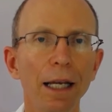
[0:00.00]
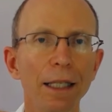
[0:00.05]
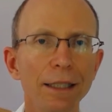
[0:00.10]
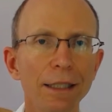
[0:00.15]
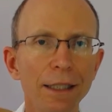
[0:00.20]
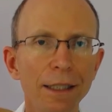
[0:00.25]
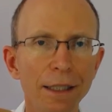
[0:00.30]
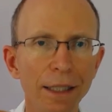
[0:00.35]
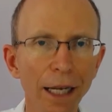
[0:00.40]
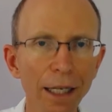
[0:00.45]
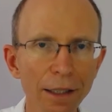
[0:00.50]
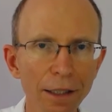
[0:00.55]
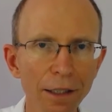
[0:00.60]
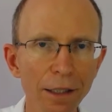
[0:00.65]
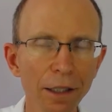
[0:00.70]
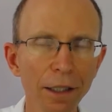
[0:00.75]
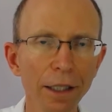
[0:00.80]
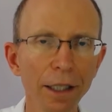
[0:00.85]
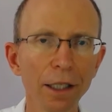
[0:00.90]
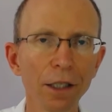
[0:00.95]
set
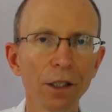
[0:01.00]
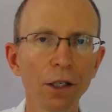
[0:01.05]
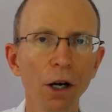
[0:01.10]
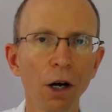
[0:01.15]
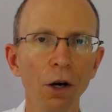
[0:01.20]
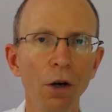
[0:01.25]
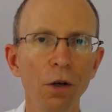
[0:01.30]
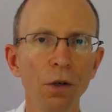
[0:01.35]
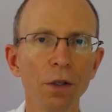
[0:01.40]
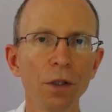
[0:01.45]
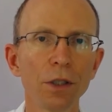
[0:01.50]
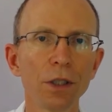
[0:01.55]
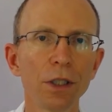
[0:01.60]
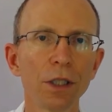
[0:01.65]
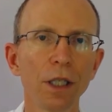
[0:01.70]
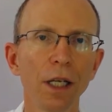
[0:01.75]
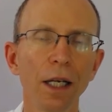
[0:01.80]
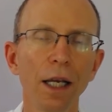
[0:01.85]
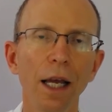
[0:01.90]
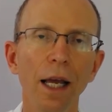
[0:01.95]
clear goals,